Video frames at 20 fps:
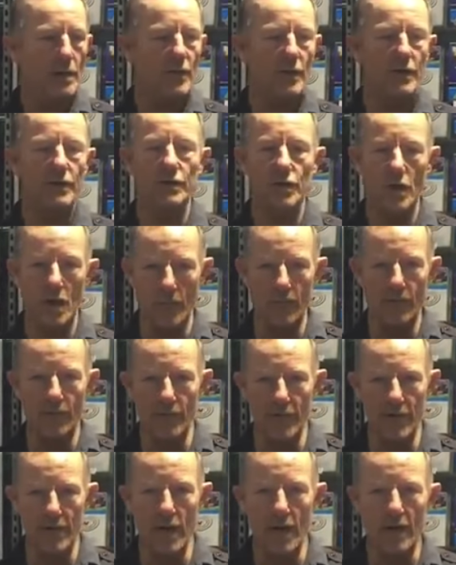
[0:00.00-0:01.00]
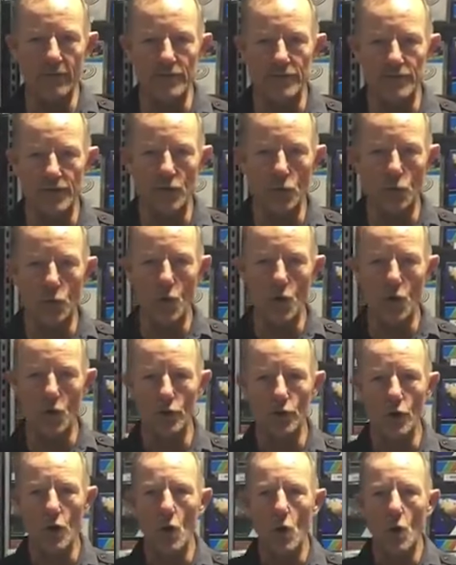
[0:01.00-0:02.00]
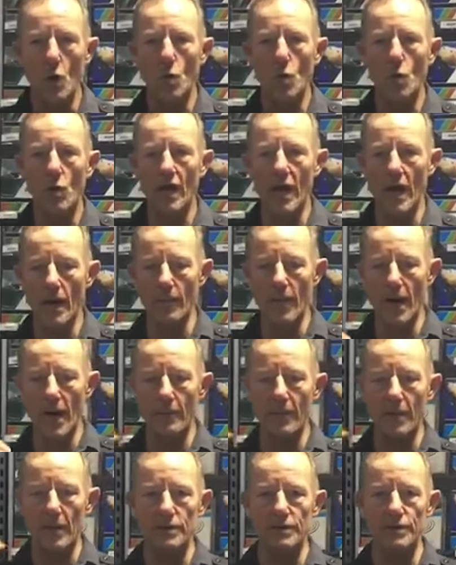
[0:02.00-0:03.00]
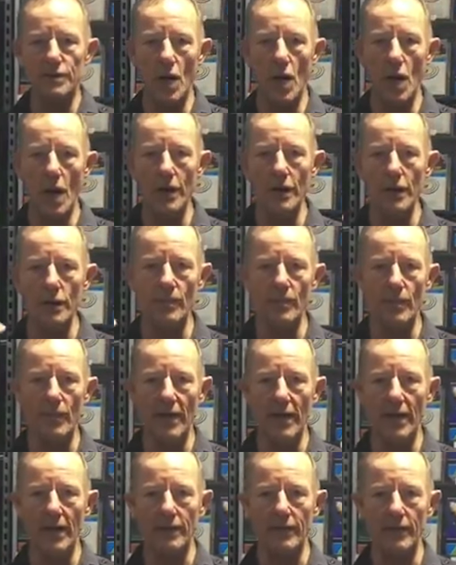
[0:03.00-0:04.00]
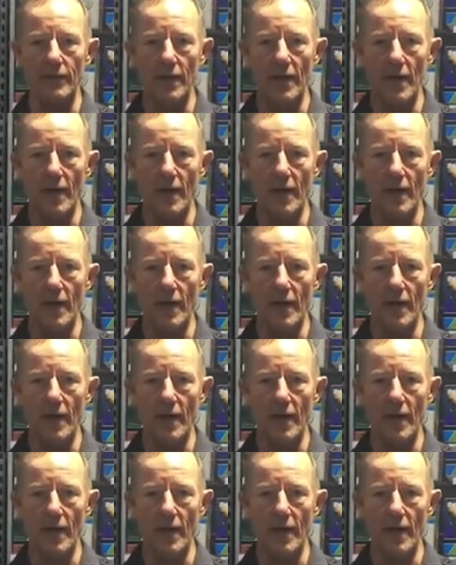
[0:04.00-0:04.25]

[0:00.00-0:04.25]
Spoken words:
The top freedivers in the world will come up, tidal breathe.